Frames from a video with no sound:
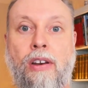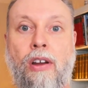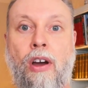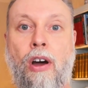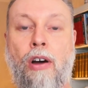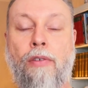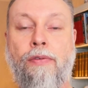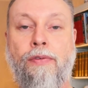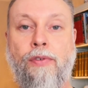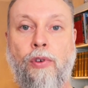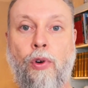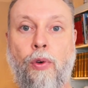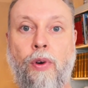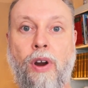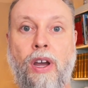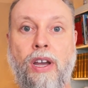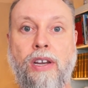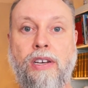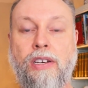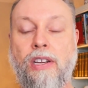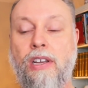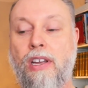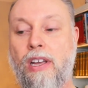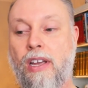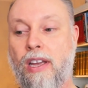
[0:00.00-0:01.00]
of
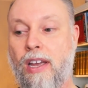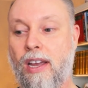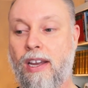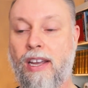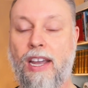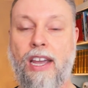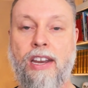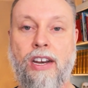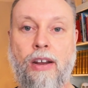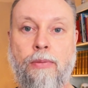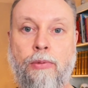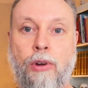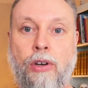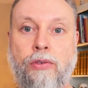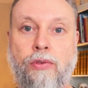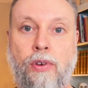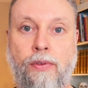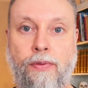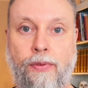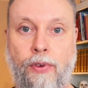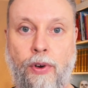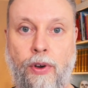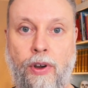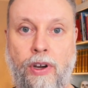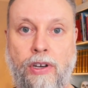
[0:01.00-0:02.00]
fluoride. Again, I'm not
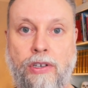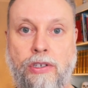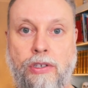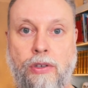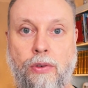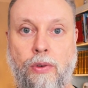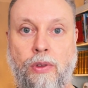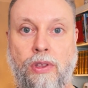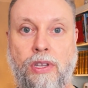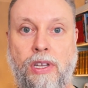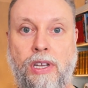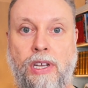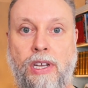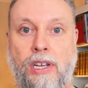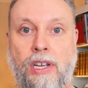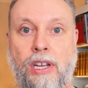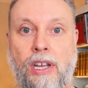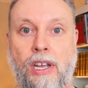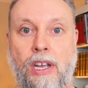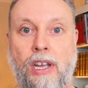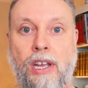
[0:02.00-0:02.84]
referring to the